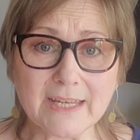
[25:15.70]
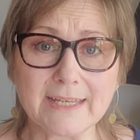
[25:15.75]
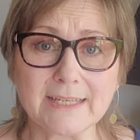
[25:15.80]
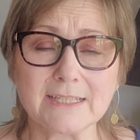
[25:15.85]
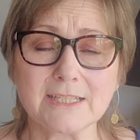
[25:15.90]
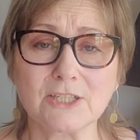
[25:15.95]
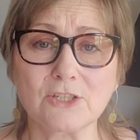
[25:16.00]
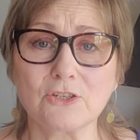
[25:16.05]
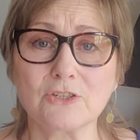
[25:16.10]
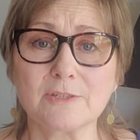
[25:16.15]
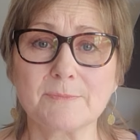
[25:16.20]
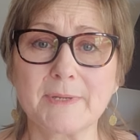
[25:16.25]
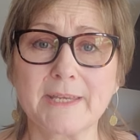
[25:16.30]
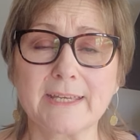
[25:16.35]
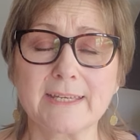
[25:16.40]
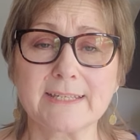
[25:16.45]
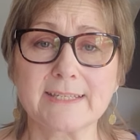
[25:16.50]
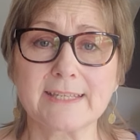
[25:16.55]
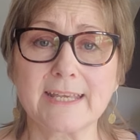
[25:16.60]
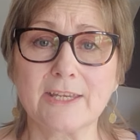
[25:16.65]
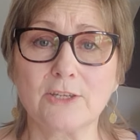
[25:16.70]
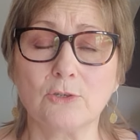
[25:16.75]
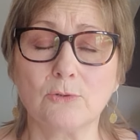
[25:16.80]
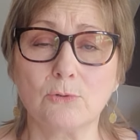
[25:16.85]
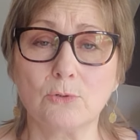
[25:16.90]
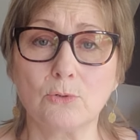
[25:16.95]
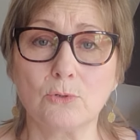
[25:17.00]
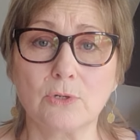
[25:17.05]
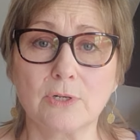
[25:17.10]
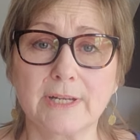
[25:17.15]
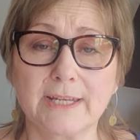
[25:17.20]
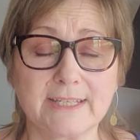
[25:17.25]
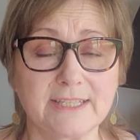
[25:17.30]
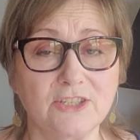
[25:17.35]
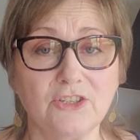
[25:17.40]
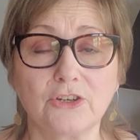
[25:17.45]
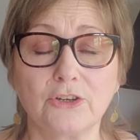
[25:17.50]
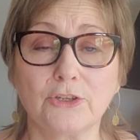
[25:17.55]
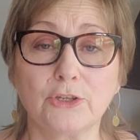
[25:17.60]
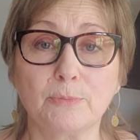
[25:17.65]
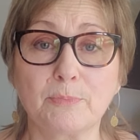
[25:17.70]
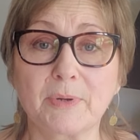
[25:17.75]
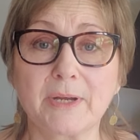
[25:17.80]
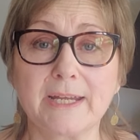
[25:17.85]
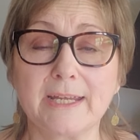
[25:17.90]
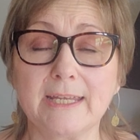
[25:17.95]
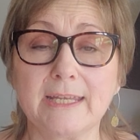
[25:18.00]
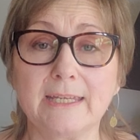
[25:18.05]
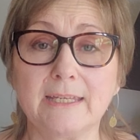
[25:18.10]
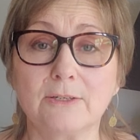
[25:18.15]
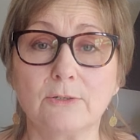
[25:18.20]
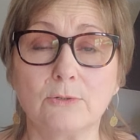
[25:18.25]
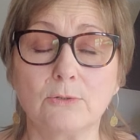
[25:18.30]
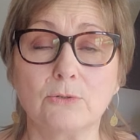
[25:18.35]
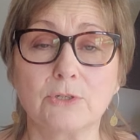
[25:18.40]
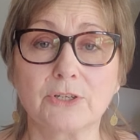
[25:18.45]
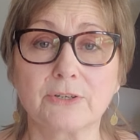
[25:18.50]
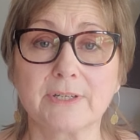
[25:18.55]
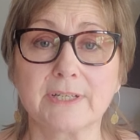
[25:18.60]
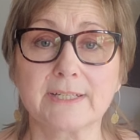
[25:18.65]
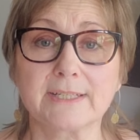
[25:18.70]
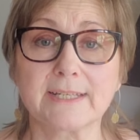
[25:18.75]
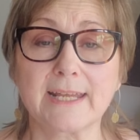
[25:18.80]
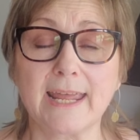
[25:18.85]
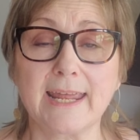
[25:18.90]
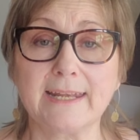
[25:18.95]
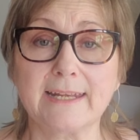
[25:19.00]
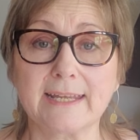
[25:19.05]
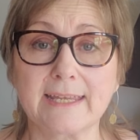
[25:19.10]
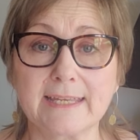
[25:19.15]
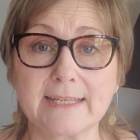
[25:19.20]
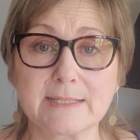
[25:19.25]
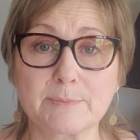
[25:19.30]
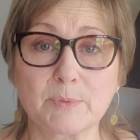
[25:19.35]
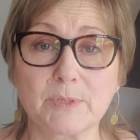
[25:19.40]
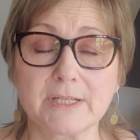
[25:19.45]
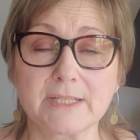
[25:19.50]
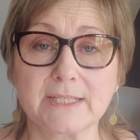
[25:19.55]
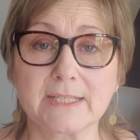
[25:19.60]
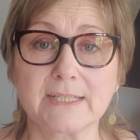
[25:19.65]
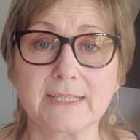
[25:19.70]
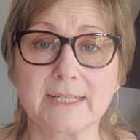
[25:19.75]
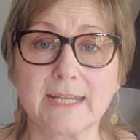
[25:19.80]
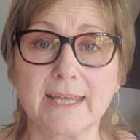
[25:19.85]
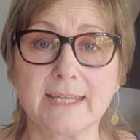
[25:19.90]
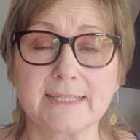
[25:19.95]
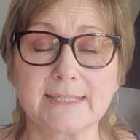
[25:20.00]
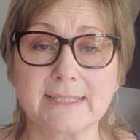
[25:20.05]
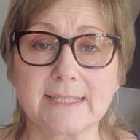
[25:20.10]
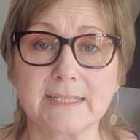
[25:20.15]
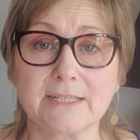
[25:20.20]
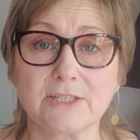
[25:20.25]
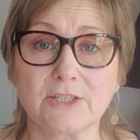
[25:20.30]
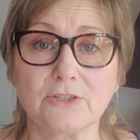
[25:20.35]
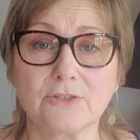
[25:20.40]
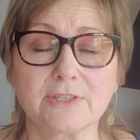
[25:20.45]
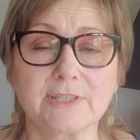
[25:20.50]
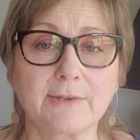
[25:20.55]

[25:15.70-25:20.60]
excuse me, is that you pre-order it and it gets printed and sent to you.